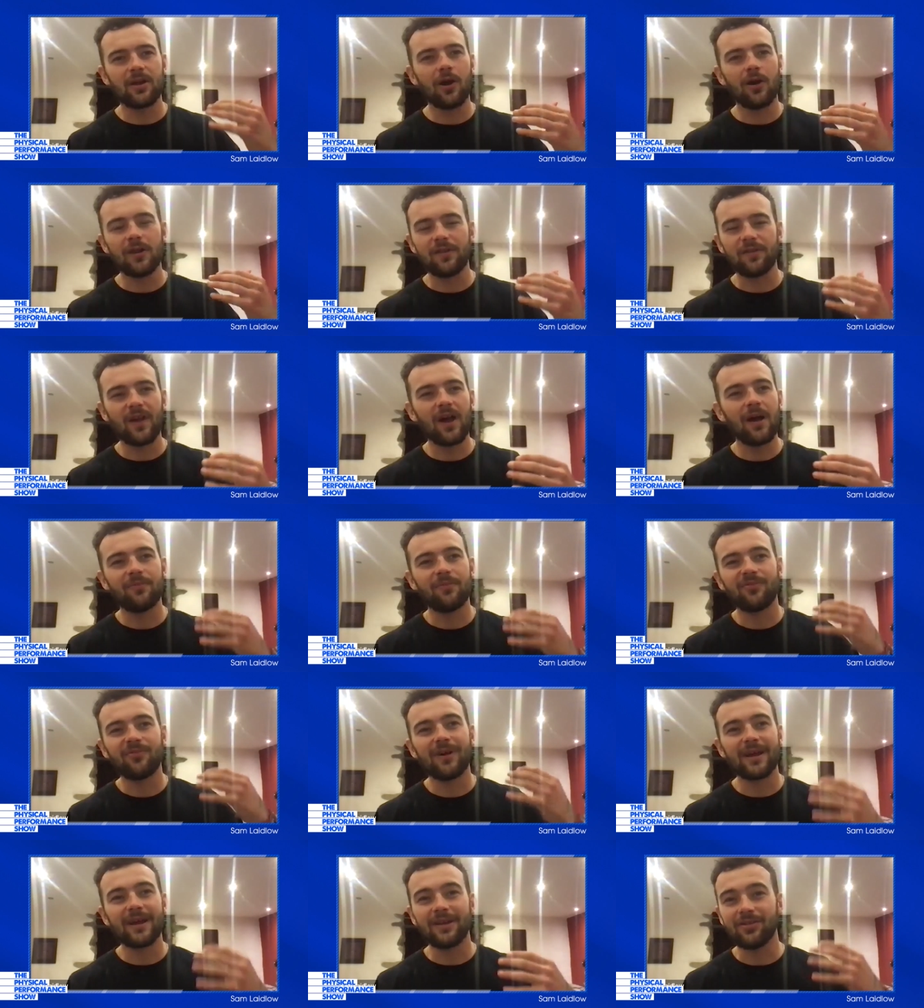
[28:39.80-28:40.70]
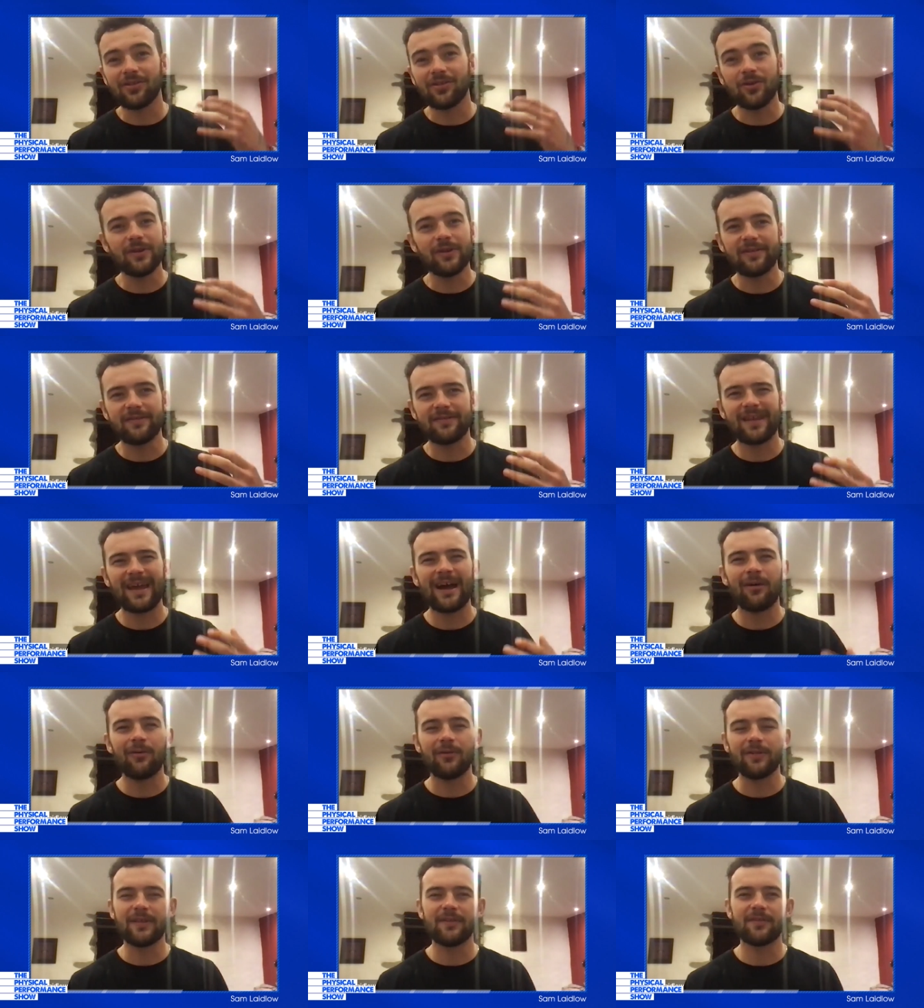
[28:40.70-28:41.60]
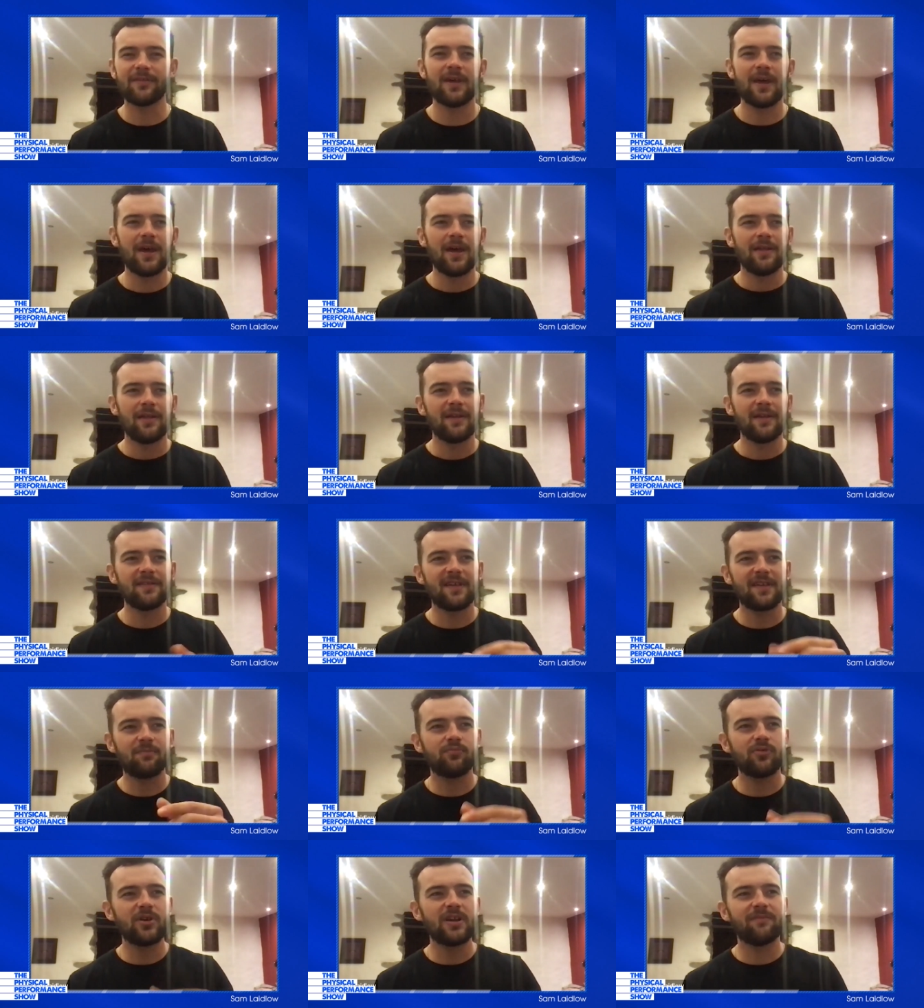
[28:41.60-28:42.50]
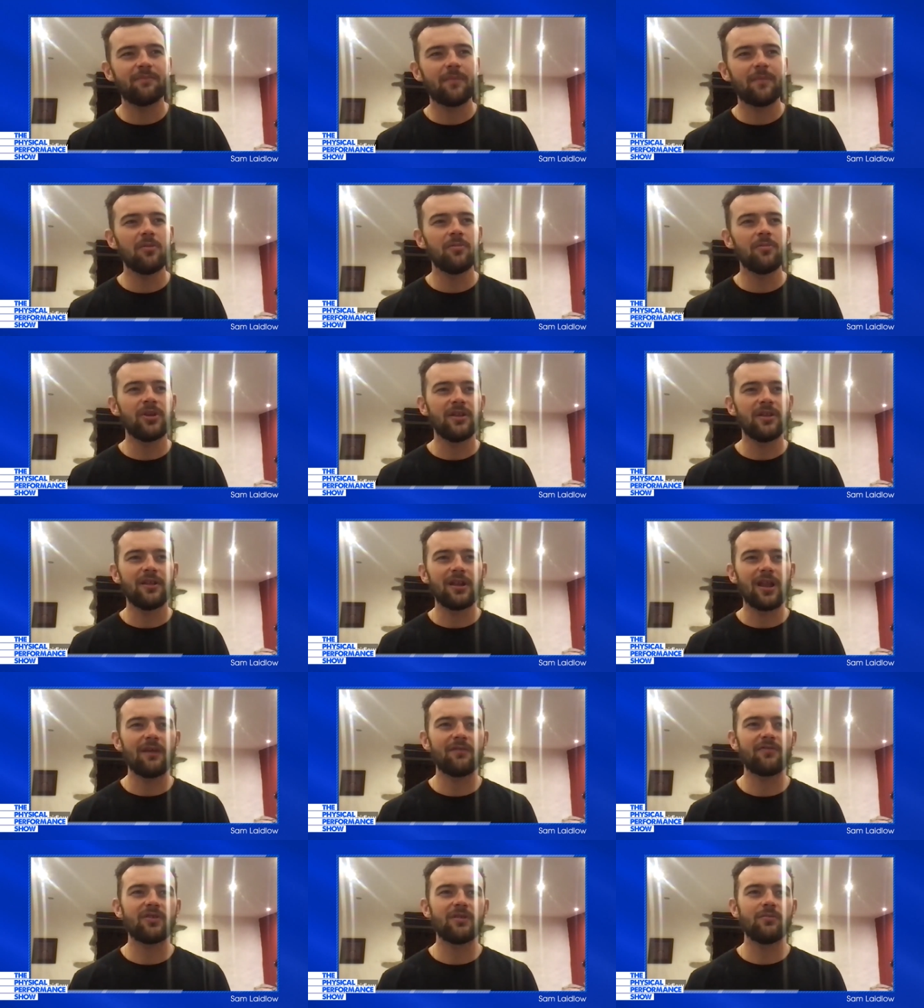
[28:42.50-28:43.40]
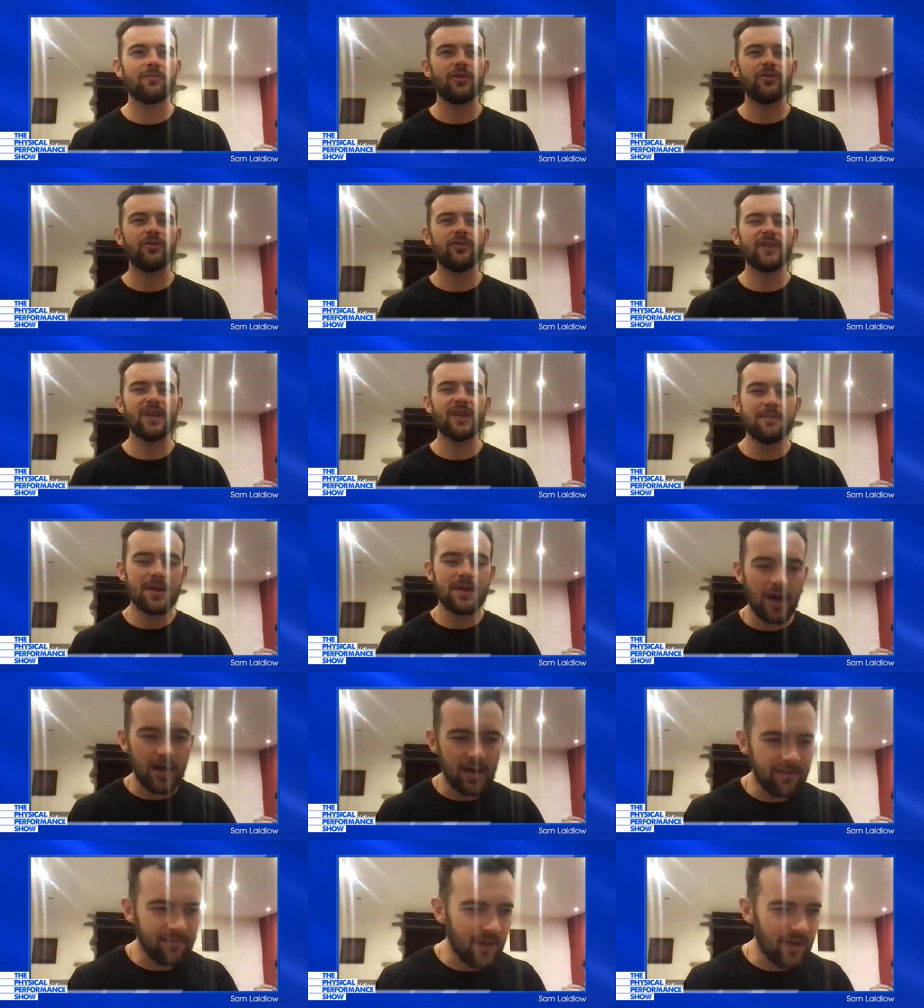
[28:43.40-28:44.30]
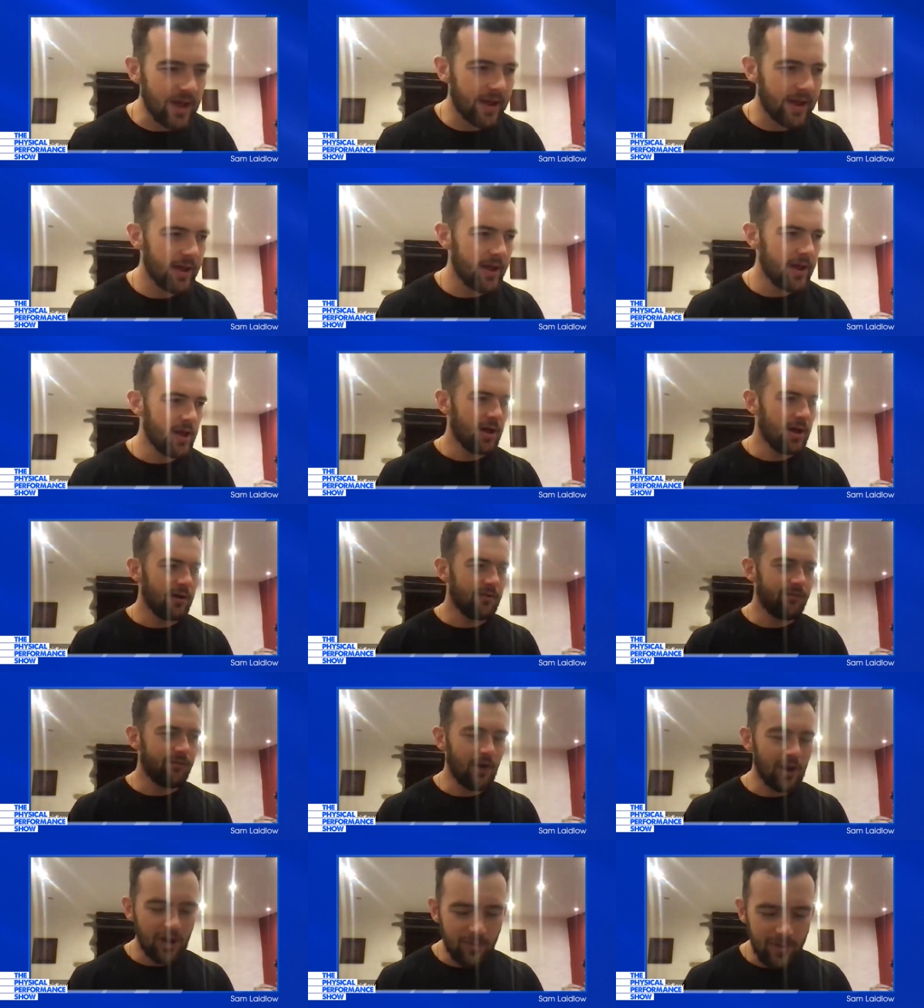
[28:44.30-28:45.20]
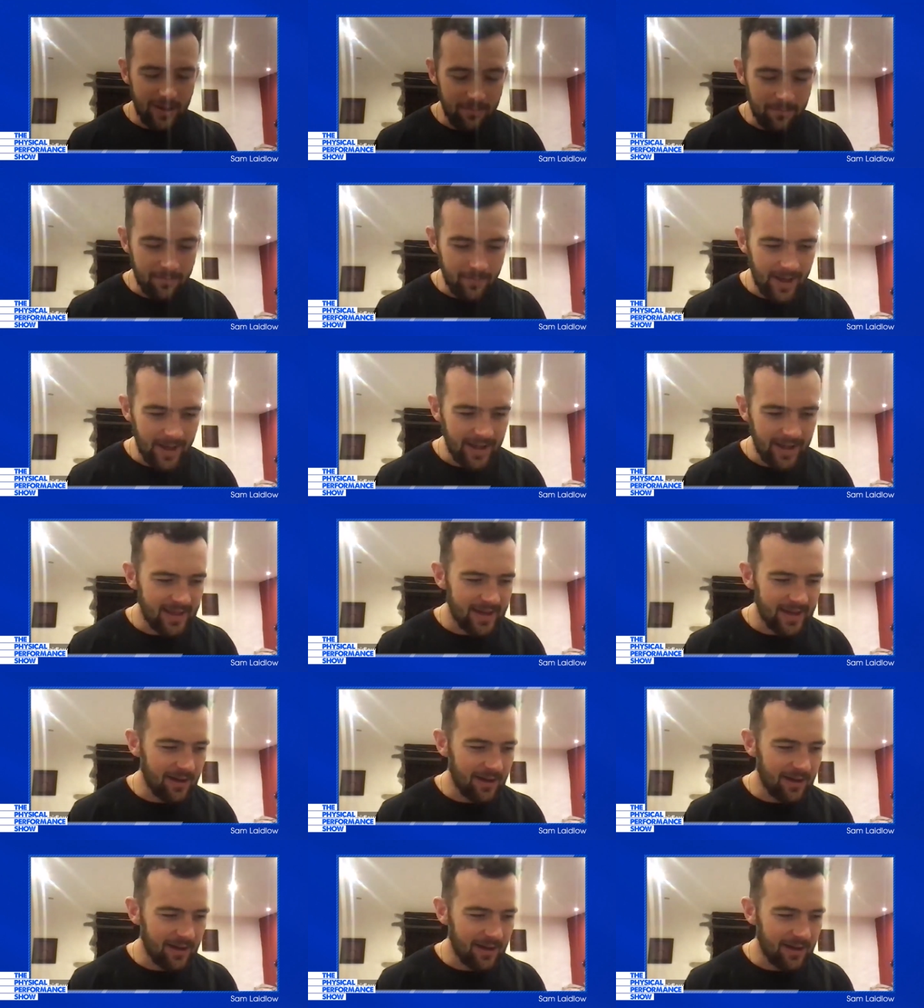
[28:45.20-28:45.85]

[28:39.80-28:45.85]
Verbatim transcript: a Collins Cup, so I can do this now. And there's this brief moment in the live stream where you see me kind of like follow him, and